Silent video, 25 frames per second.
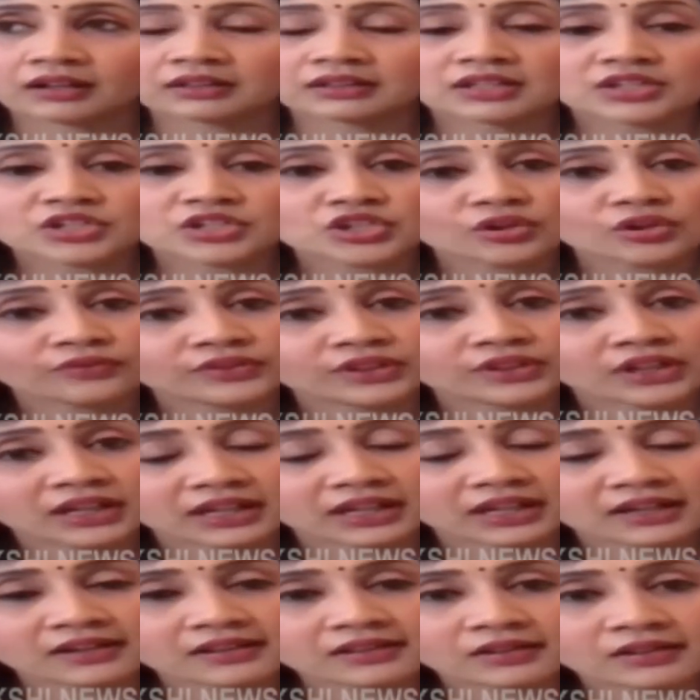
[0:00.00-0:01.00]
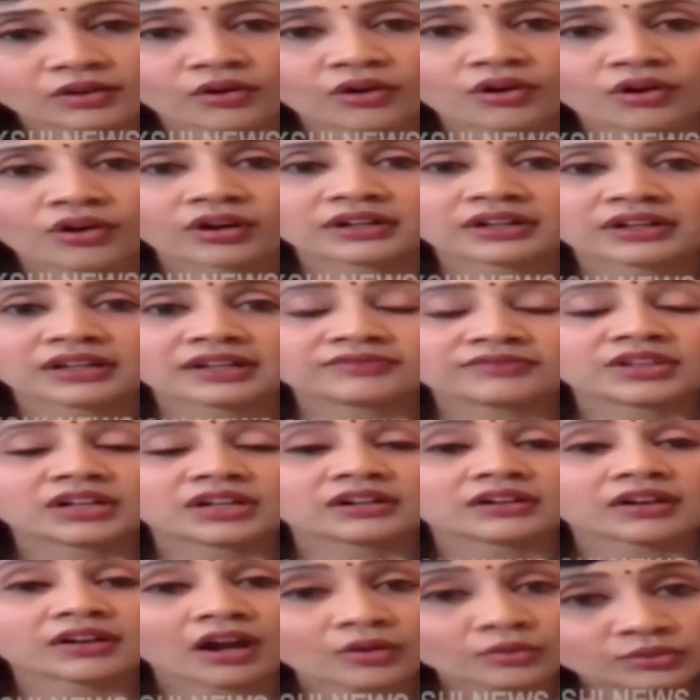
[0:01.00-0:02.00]
dasha of the eighth lord, if
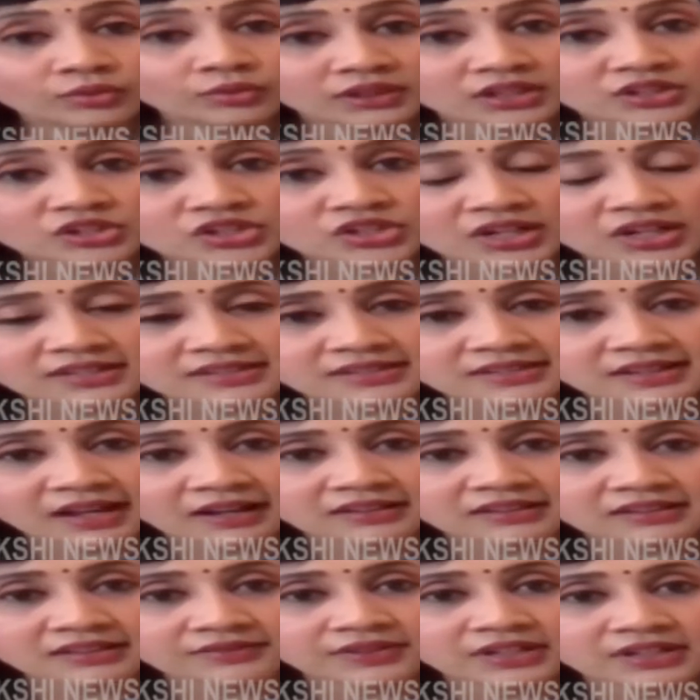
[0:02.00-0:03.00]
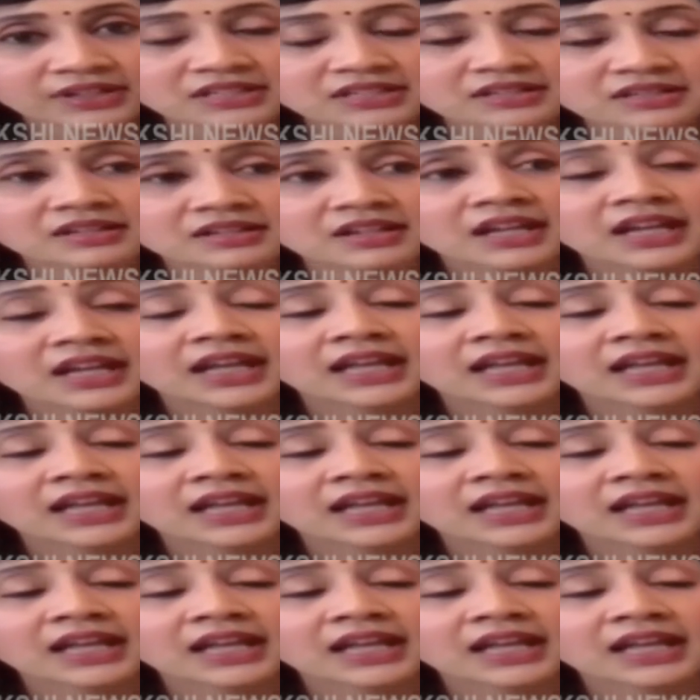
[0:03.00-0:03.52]
the Rahu dasha is activated,